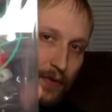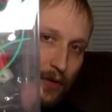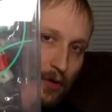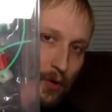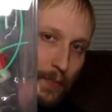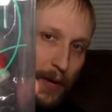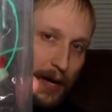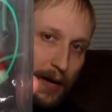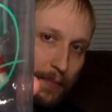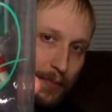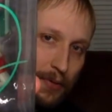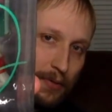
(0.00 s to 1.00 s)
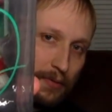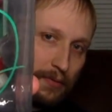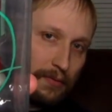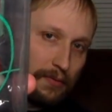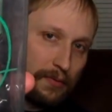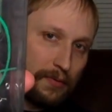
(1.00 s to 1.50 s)
Funko Pop.
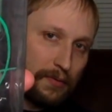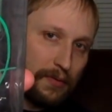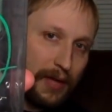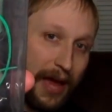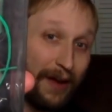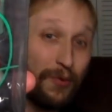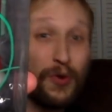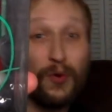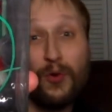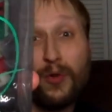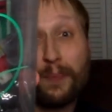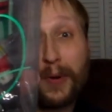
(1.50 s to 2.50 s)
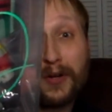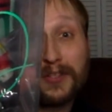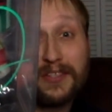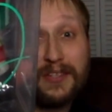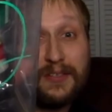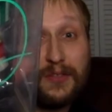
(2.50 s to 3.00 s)
I don't know who the
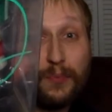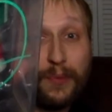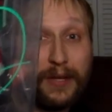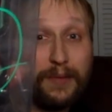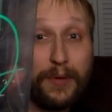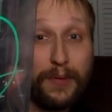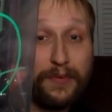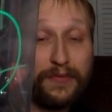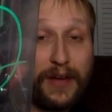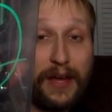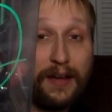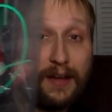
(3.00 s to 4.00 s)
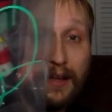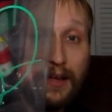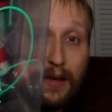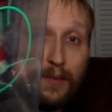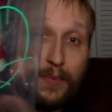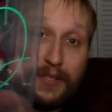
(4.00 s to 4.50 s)
person is who played Boba Fett
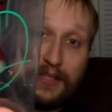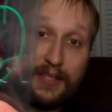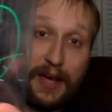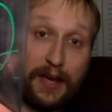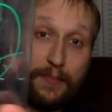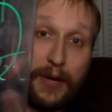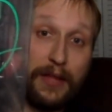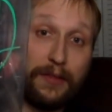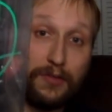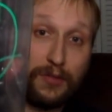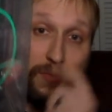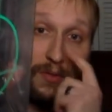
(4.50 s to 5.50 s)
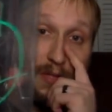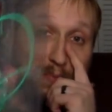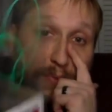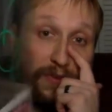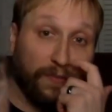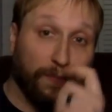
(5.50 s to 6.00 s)
but signed by the dude who
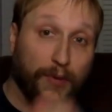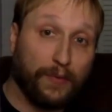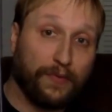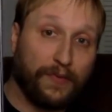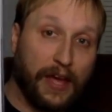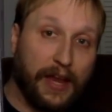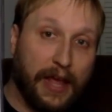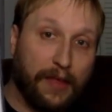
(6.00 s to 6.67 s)
did Boba Fett.